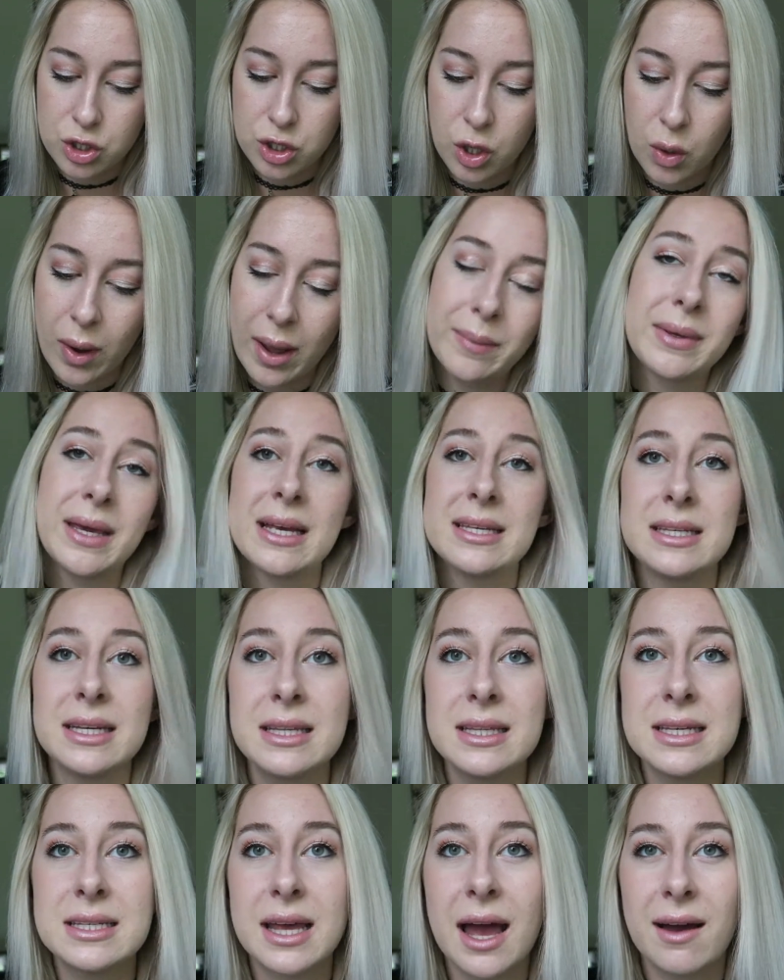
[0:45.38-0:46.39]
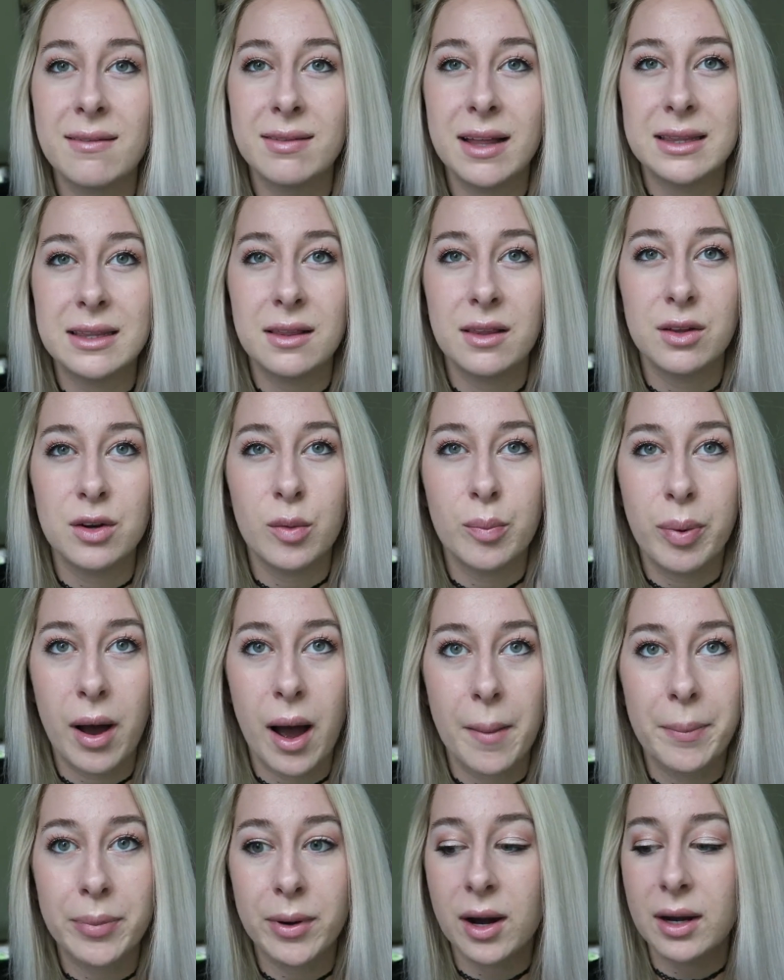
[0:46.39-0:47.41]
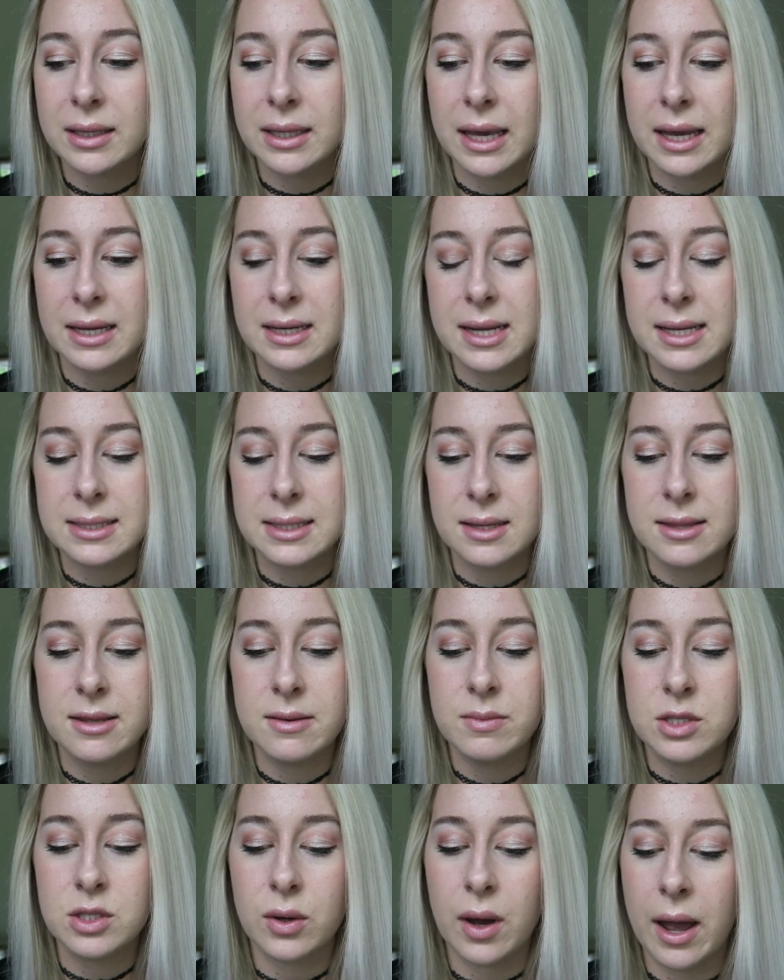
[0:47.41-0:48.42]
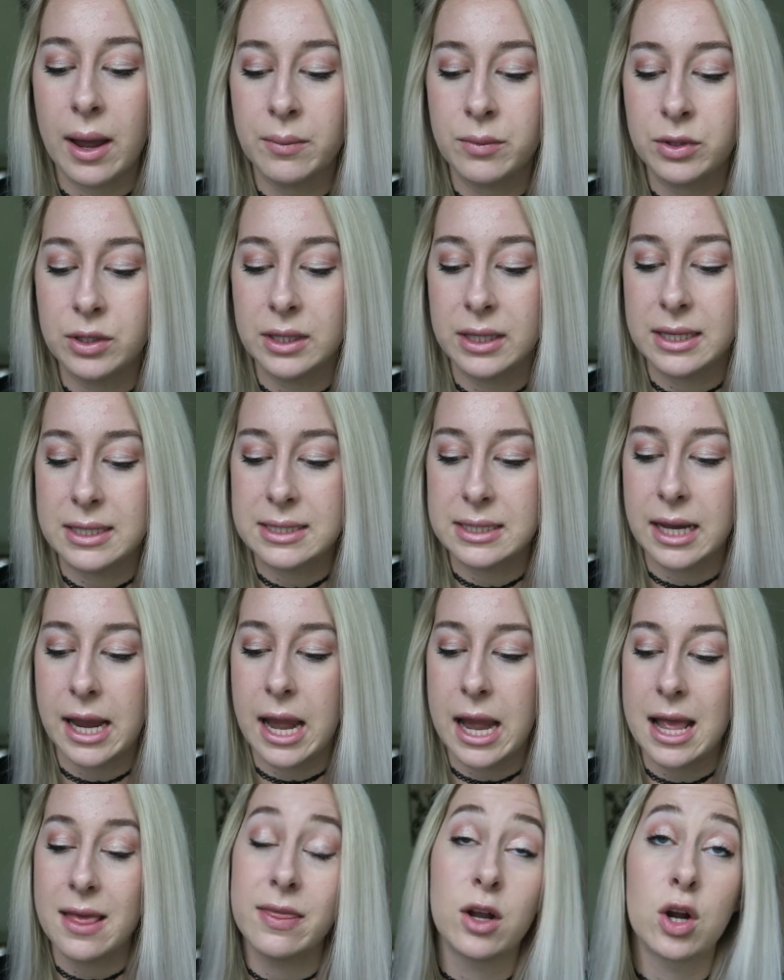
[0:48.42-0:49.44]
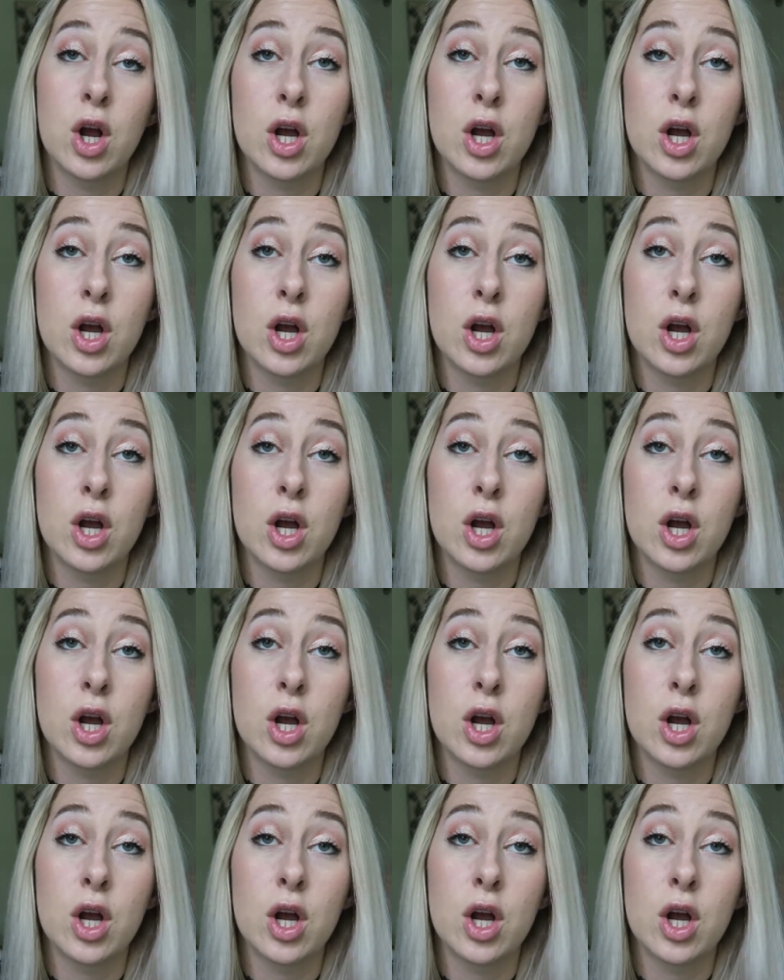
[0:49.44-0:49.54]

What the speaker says: So I'm guessing these have like the little pop rock candies in them, so I'm really excited.